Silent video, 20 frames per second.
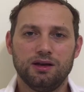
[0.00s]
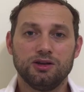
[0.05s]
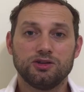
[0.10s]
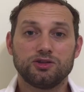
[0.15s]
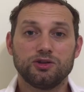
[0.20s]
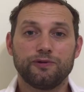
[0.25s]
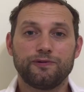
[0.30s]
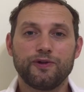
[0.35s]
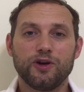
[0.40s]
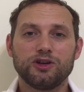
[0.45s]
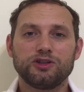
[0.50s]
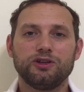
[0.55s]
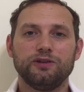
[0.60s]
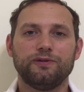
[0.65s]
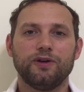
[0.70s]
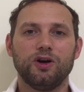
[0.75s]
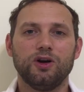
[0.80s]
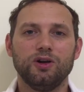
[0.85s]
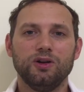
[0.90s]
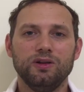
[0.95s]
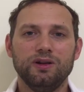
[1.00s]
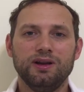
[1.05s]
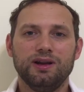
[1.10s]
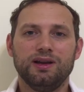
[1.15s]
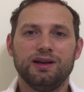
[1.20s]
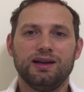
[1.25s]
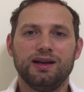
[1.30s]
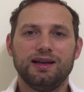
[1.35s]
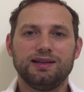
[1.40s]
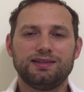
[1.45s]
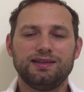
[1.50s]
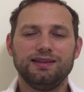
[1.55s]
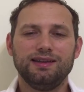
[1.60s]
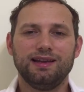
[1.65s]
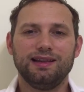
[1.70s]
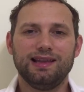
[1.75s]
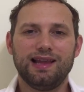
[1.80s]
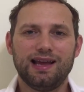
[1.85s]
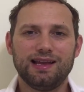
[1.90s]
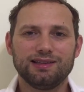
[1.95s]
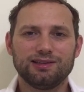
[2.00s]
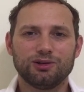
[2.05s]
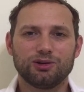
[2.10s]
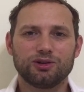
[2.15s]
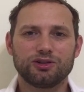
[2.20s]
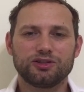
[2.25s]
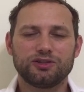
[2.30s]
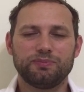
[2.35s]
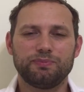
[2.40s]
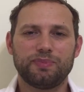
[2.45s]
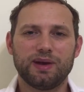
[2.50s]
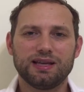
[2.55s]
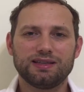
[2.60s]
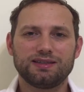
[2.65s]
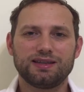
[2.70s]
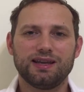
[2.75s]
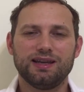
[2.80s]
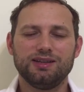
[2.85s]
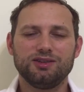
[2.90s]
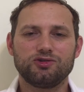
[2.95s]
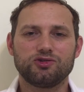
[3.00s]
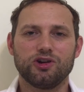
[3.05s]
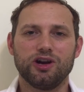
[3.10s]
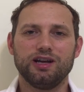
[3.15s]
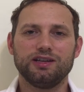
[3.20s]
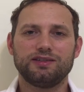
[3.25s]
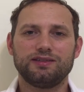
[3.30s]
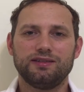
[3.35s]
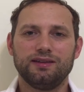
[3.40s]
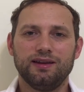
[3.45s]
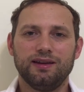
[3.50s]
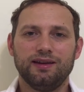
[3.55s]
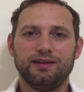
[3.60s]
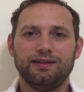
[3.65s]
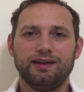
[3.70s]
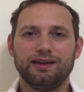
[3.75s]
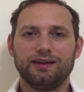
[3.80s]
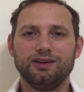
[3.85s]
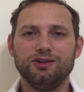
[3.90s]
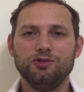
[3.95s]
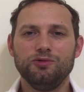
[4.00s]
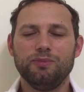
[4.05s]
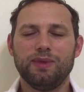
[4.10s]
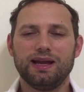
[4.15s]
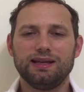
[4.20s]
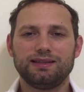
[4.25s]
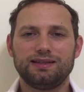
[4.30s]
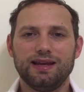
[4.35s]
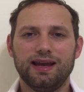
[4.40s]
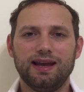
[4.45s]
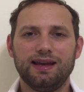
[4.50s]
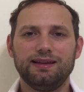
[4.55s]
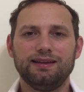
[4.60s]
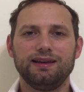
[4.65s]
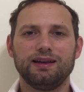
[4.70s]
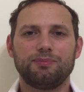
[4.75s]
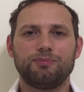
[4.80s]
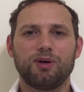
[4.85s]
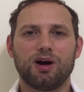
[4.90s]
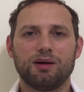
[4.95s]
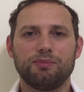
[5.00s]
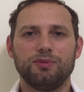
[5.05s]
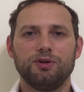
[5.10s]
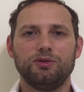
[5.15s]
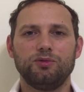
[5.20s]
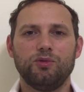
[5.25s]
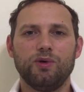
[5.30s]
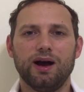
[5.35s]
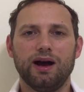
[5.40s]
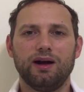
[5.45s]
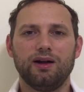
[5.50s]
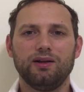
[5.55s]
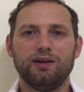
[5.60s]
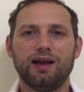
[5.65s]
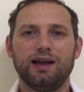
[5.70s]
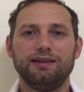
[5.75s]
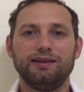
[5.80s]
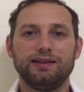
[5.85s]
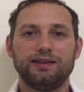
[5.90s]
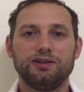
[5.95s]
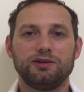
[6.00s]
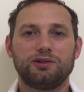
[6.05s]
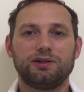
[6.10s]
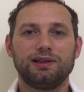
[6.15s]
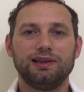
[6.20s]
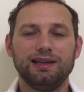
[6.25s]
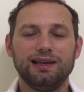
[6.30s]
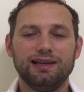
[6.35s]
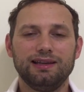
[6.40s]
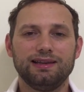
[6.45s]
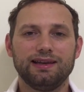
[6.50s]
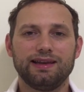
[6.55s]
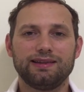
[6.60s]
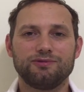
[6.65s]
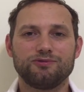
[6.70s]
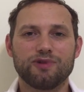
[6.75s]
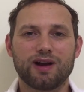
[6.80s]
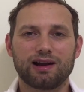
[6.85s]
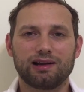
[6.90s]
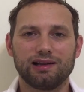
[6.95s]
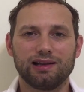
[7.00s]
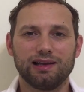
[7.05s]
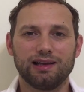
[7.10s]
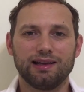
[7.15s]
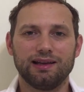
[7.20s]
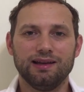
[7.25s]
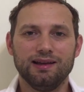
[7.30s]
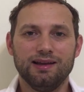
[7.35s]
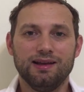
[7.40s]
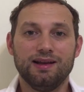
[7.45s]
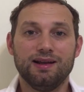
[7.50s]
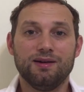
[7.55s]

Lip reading: So first of all, it's in the landlord's best interest that you maintain the apartment well and that you clean it regularly.